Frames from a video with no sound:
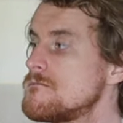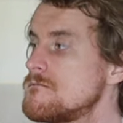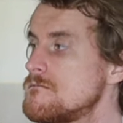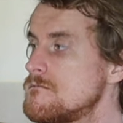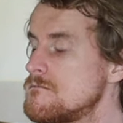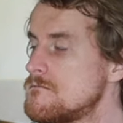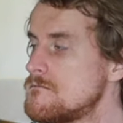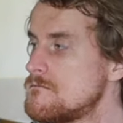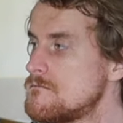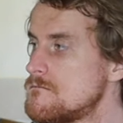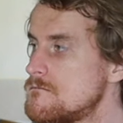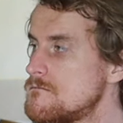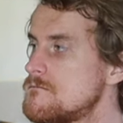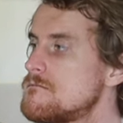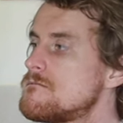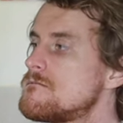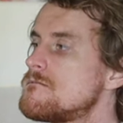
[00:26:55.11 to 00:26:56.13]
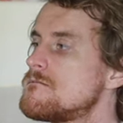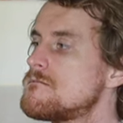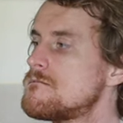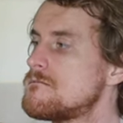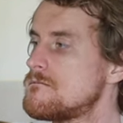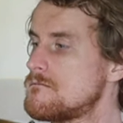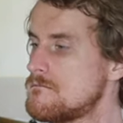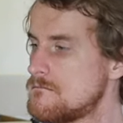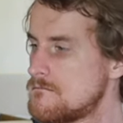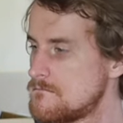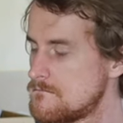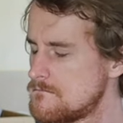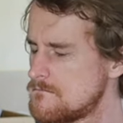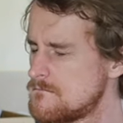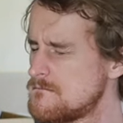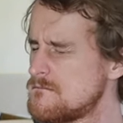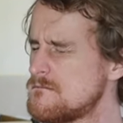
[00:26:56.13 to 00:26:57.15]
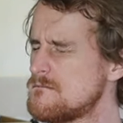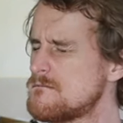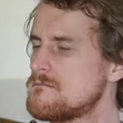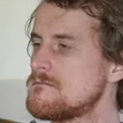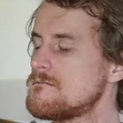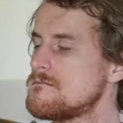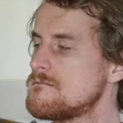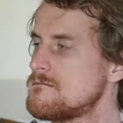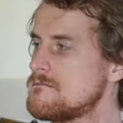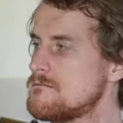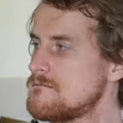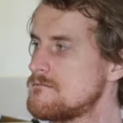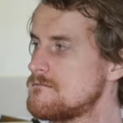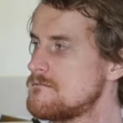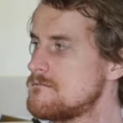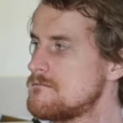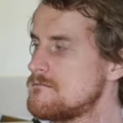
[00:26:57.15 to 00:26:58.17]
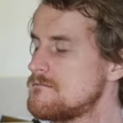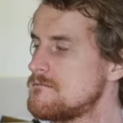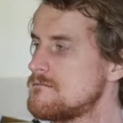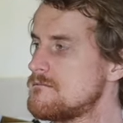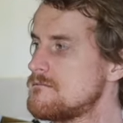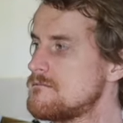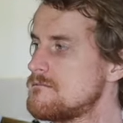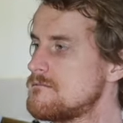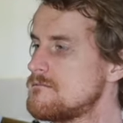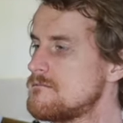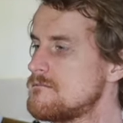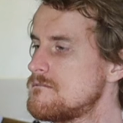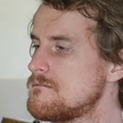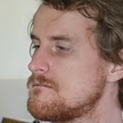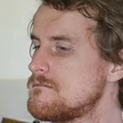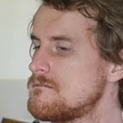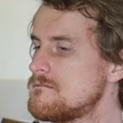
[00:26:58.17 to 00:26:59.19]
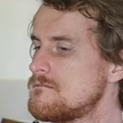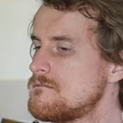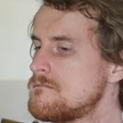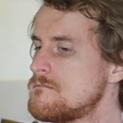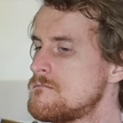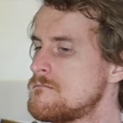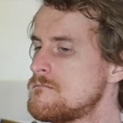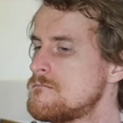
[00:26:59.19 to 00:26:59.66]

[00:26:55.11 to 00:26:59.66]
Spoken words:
(not speaking)